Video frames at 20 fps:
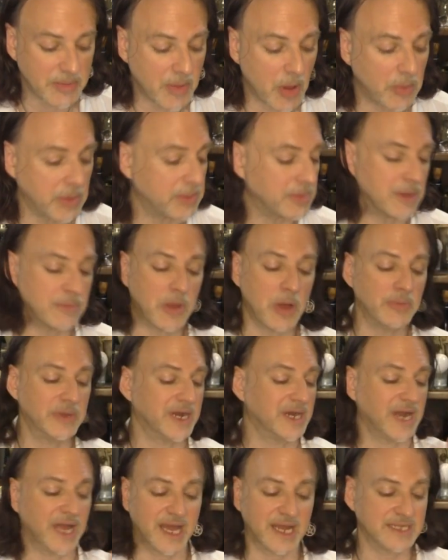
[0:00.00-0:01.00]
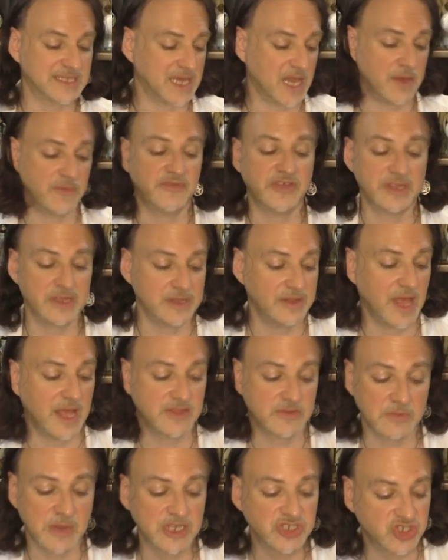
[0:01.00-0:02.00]
by moment by moment, and I gotta say, I'm feeling
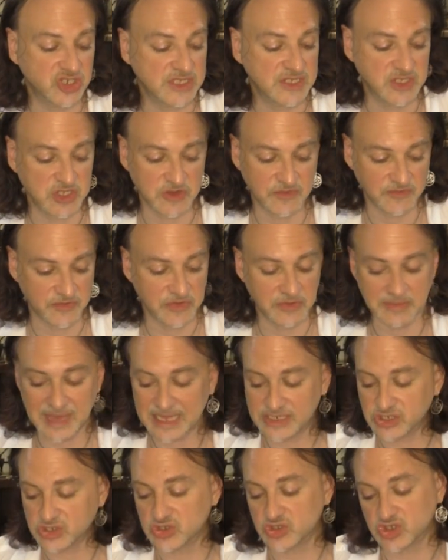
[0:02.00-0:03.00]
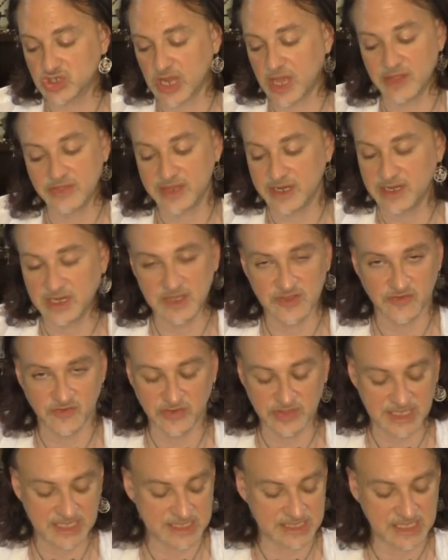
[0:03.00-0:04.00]
that's much easier for the magical child than it is
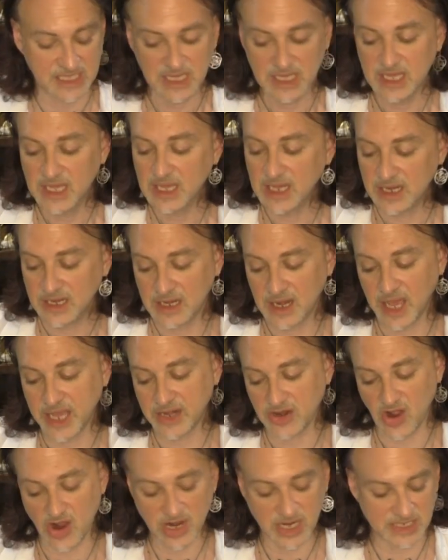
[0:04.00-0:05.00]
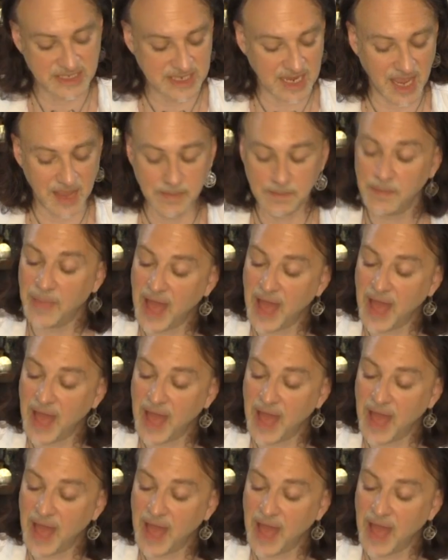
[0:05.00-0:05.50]
for this knight archetype.